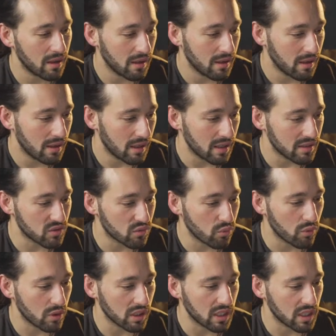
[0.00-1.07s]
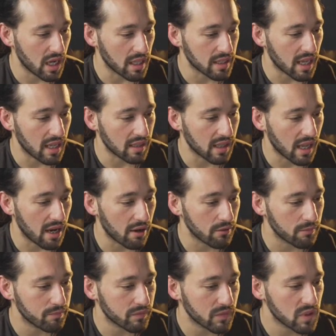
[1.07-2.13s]
It's really not that loud.
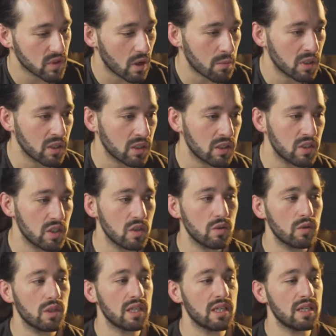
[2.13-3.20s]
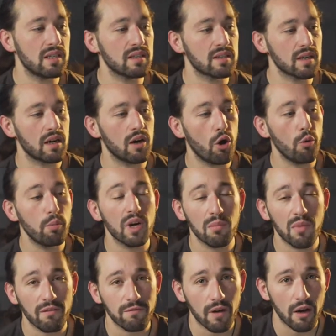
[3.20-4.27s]
So I'm going to do is open up my
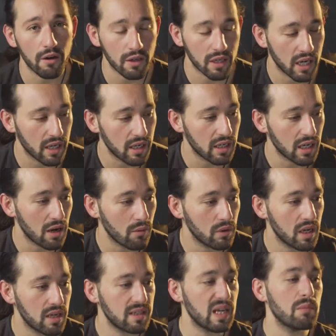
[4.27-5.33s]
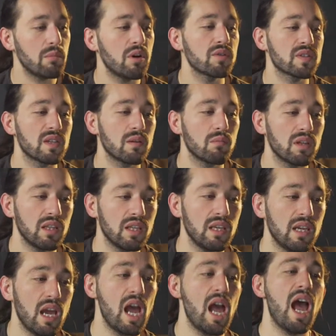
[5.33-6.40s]
Final Cut, and I want to demo some of the
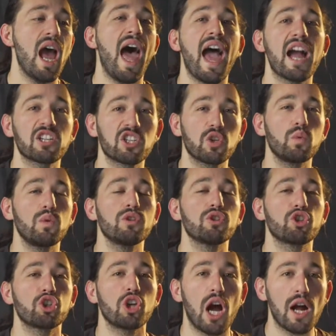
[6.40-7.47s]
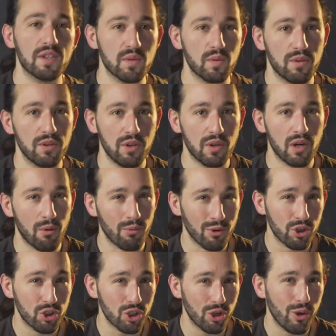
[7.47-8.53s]
actual shots with you, and I want to
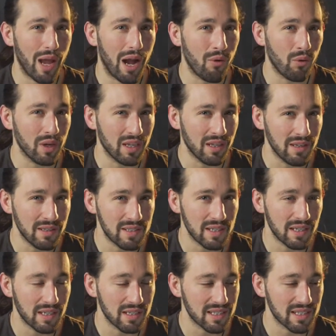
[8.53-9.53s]
show you how easy it is.